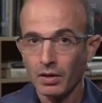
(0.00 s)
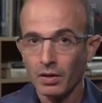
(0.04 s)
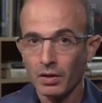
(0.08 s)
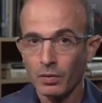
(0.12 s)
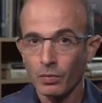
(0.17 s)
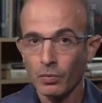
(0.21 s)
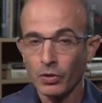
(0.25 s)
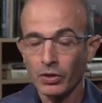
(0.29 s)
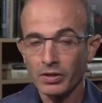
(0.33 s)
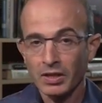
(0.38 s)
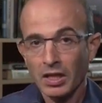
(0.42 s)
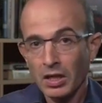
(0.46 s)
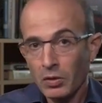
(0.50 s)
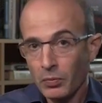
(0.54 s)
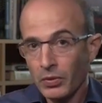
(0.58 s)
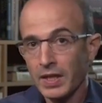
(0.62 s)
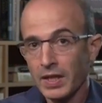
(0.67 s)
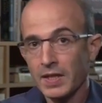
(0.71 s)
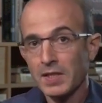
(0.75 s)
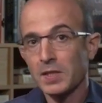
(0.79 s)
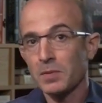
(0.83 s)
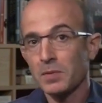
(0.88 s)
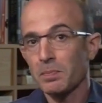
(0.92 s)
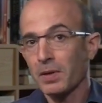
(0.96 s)
What can we
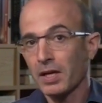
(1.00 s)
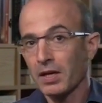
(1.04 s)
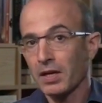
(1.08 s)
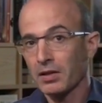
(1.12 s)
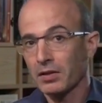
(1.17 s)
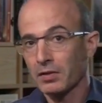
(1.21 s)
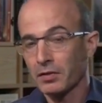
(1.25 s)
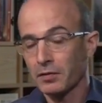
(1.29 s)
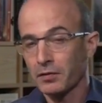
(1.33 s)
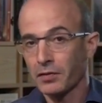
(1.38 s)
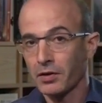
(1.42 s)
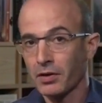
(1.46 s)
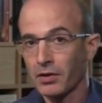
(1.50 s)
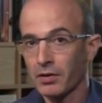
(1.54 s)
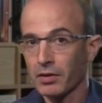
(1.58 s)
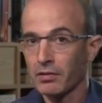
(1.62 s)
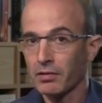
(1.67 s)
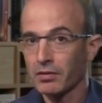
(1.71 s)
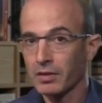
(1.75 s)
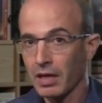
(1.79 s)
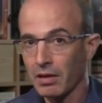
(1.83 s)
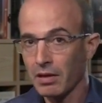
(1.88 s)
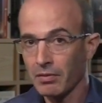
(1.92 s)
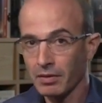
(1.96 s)
expect further
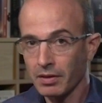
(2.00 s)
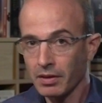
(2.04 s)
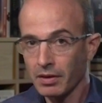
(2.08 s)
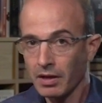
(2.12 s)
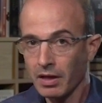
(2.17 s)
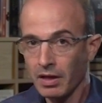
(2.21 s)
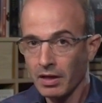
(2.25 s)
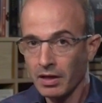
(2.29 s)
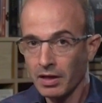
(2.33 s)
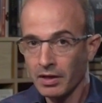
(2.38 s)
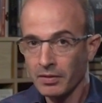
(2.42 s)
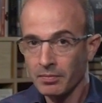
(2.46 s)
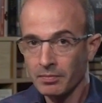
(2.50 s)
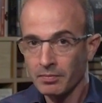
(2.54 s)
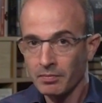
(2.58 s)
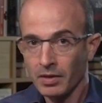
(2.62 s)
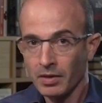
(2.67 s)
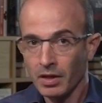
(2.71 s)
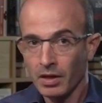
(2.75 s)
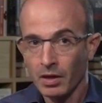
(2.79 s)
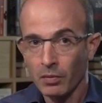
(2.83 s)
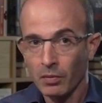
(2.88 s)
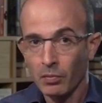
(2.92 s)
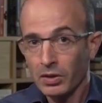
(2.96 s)
down the line?
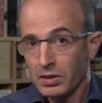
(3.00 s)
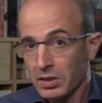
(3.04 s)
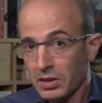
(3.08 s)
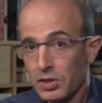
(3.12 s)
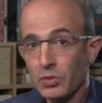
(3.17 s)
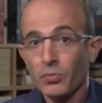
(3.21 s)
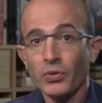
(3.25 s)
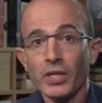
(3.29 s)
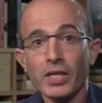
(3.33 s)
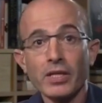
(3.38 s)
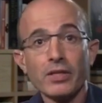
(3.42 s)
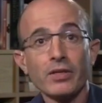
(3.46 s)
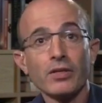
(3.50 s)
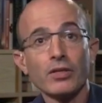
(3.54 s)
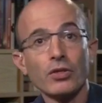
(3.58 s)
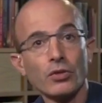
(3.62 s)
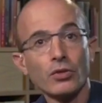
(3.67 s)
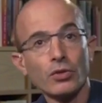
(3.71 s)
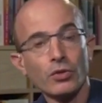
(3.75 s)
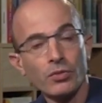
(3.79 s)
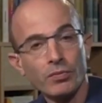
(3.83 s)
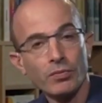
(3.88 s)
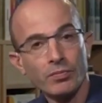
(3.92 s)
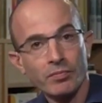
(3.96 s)
What is really
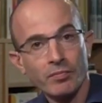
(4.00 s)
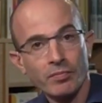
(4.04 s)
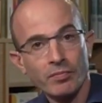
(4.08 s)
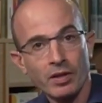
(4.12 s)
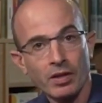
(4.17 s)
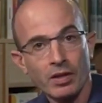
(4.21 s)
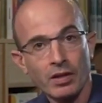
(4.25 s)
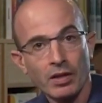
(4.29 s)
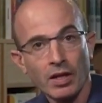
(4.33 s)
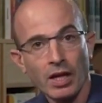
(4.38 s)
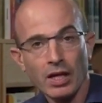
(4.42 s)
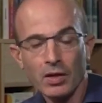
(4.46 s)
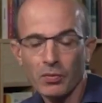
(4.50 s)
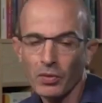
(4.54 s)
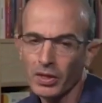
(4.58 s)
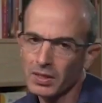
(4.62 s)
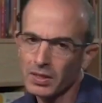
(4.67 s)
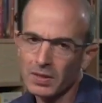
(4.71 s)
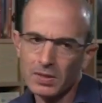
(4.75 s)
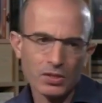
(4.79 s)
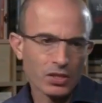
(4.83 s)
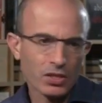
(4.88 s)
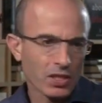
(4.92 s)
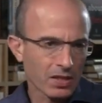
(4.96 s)
new? And what
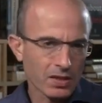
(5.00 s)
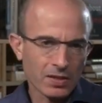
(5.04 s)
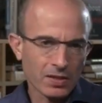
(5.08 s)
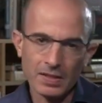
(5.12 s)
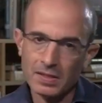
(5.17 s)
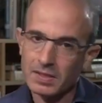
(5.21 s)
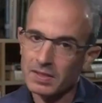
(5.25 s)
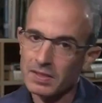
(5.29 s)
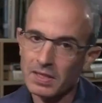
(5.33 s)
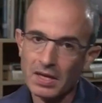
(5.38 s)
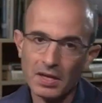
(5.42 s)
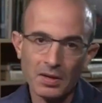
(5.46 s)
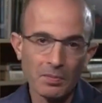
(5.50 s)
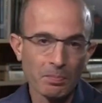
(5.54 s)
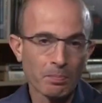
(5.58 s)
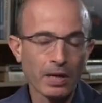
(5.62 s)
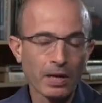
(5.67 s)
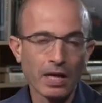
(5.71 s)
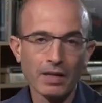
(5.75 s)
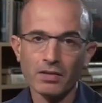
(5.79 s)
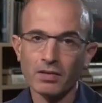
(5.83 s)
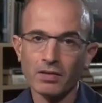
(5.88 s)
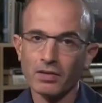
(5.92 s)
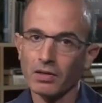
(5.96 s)
is just the same
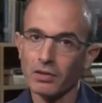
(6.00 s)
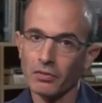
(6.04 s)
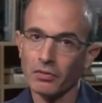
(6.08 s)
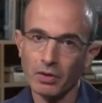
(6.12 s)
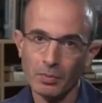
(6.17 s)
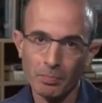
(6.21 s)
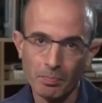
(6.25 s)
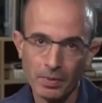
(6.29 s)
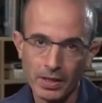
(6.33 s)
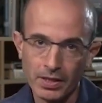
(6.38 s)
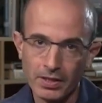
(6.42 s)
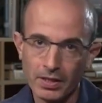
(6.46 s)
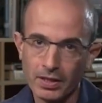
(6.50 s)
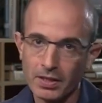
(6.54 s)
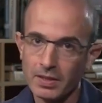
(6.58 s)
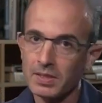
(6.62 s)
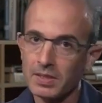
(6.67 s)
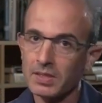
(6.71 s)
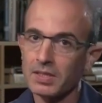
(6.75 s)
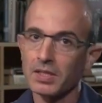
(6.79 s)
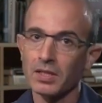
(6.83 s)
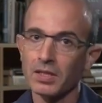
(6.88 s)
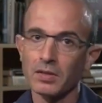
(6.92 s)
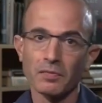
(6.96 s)
pattern repeating
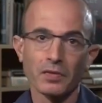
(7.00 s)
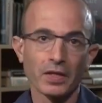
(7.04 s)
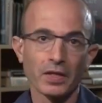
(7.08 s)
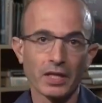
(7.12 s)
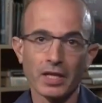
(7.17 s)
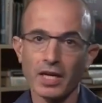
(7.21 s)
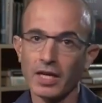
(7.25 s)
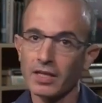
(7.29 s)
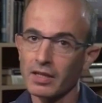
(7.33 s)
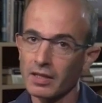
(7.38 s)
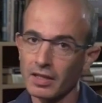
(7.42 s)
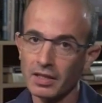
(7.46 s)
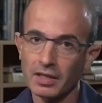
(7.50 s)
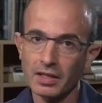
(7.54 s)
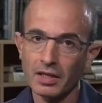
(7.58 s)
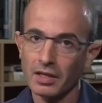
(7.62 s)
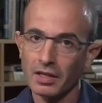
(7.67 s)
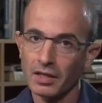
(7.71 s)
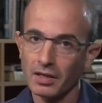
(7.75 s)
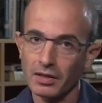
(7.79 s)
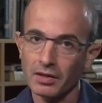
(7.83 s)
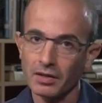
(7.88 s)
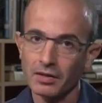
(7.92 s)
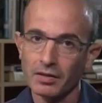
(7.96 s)
itself again and
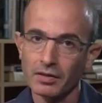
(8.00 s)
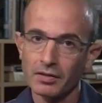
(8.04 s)
again?